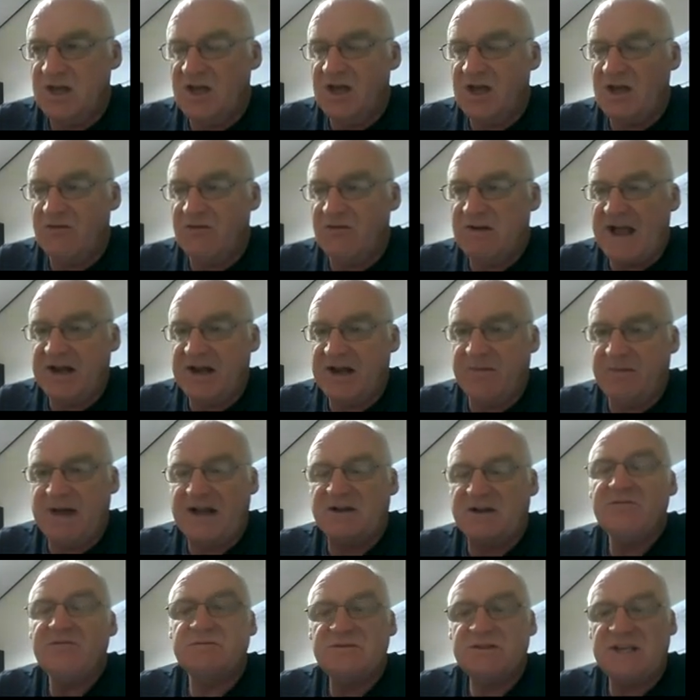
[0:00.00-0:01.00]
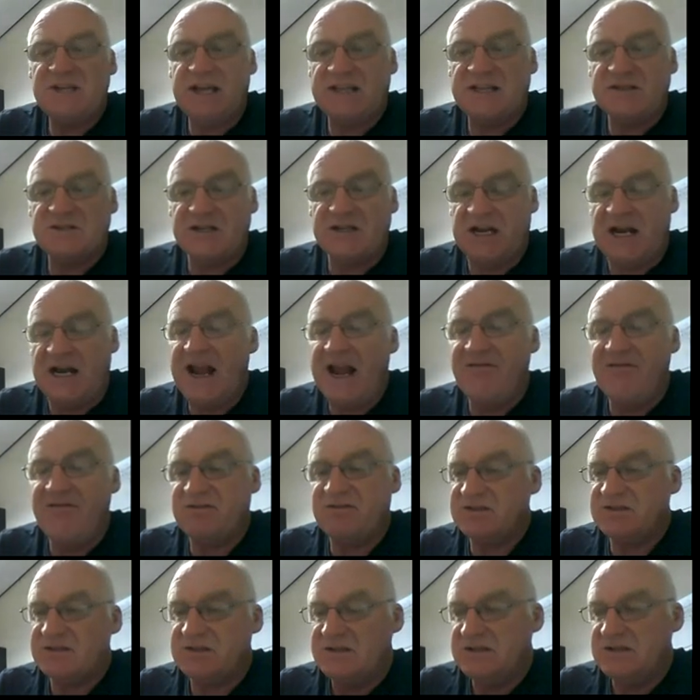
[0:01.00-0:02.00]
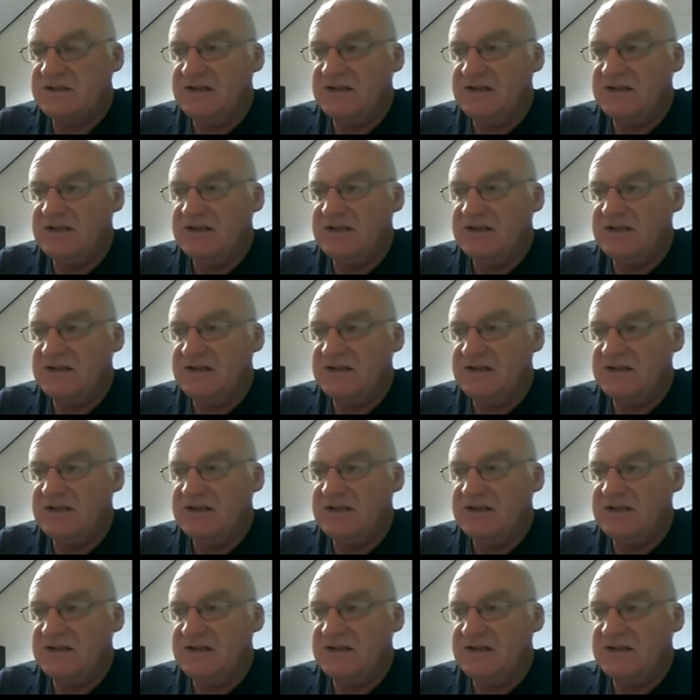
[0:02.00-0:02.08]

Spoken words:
around about 10s and 11s.